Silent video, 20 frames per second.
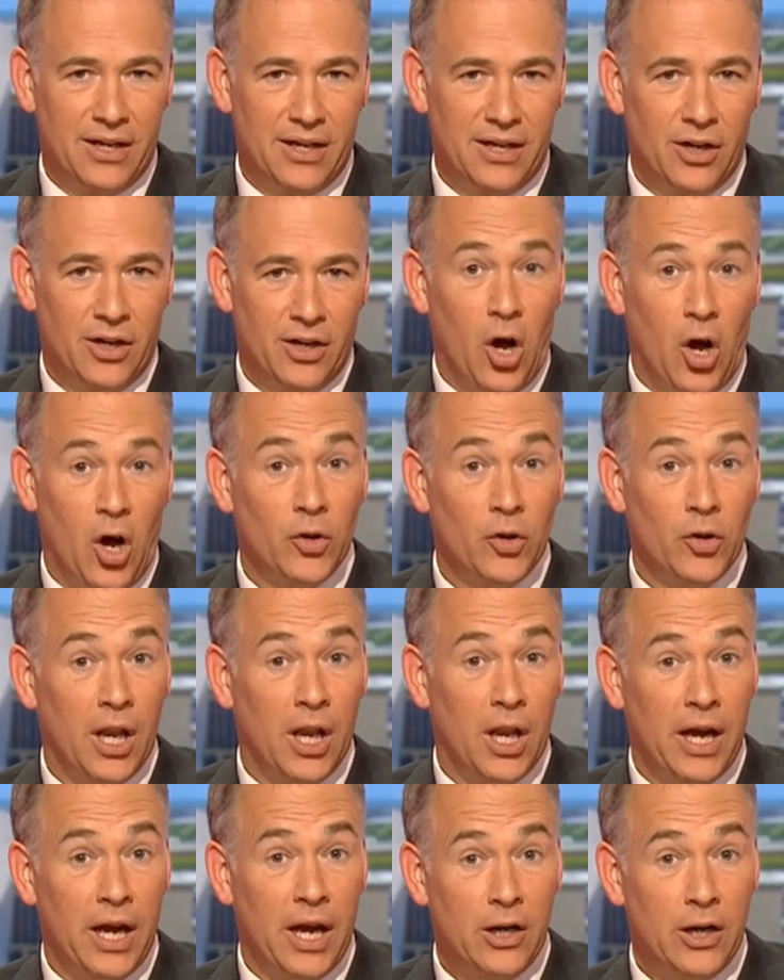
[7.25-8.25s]
in an
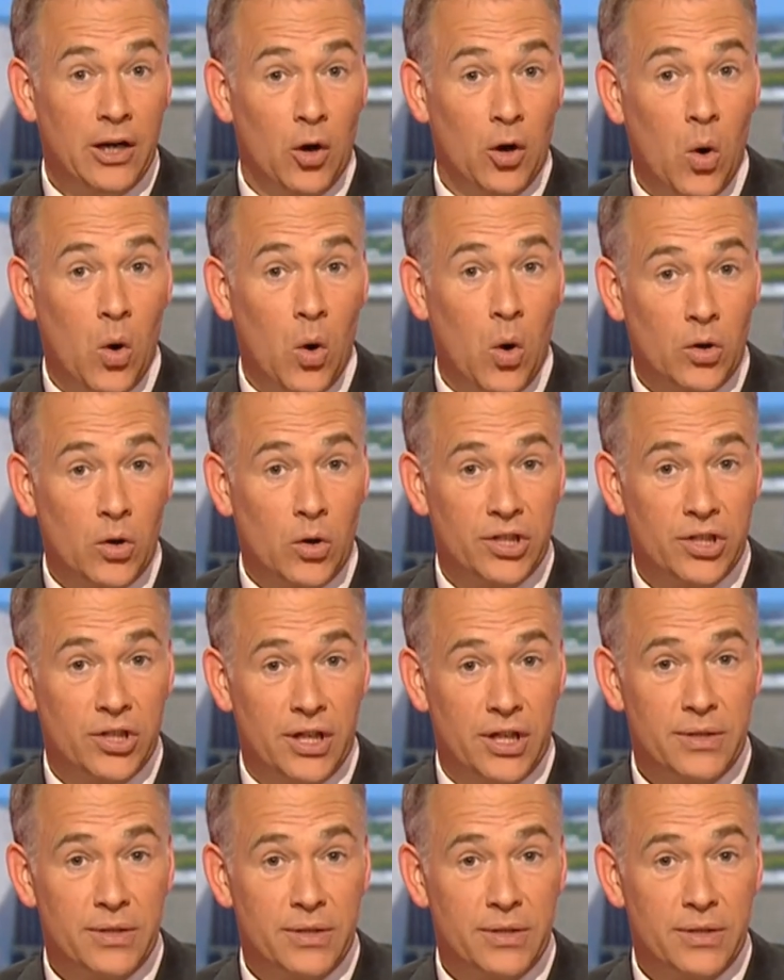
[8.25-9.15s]
online auction.